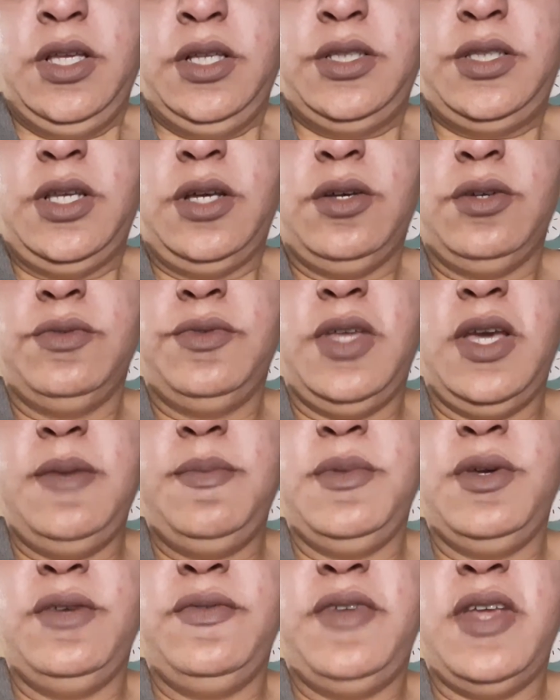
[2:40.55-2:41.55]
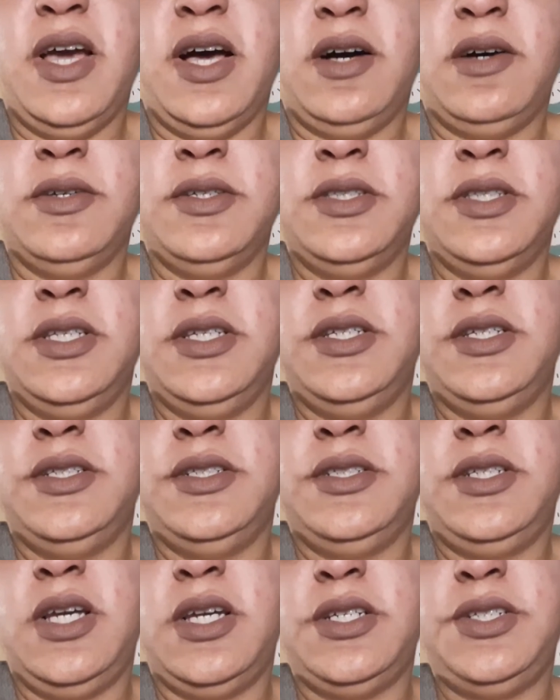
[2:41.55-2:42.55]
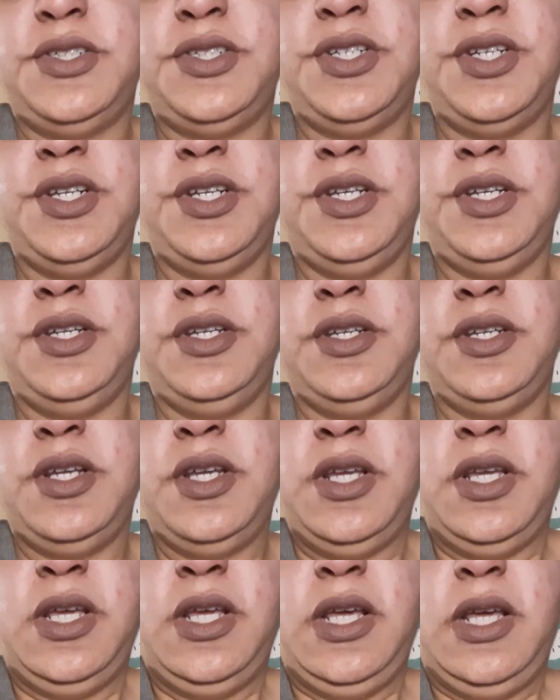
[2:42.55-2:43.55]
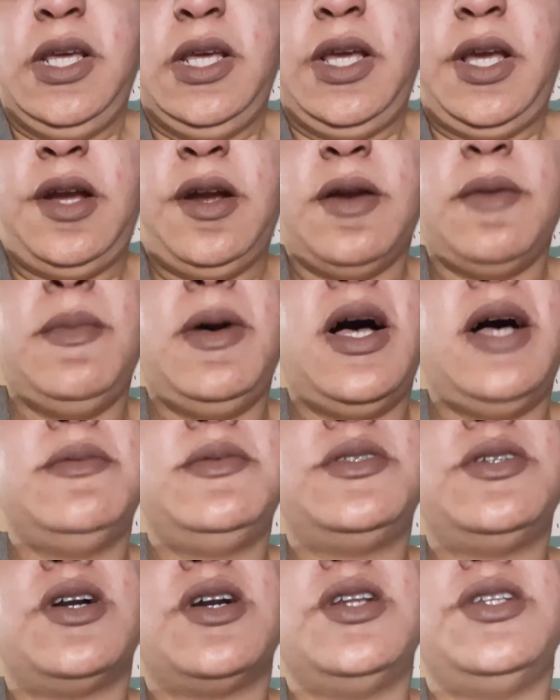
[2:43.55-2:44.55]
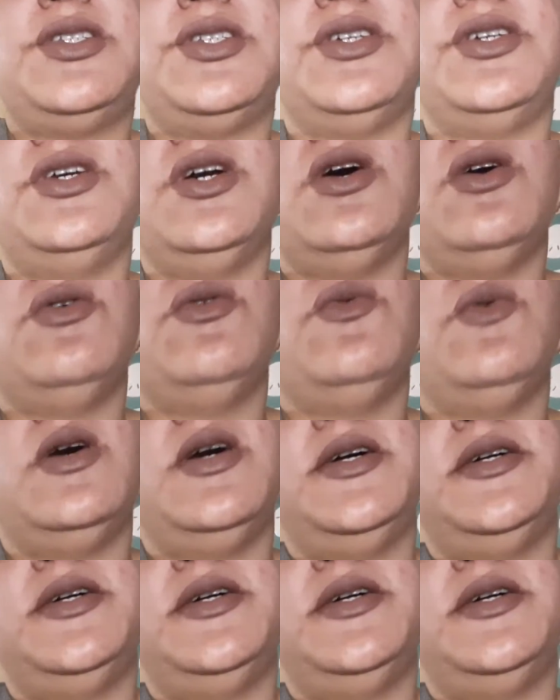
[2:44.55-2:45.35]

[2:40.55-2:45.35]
So they moved out, and then her mom started to go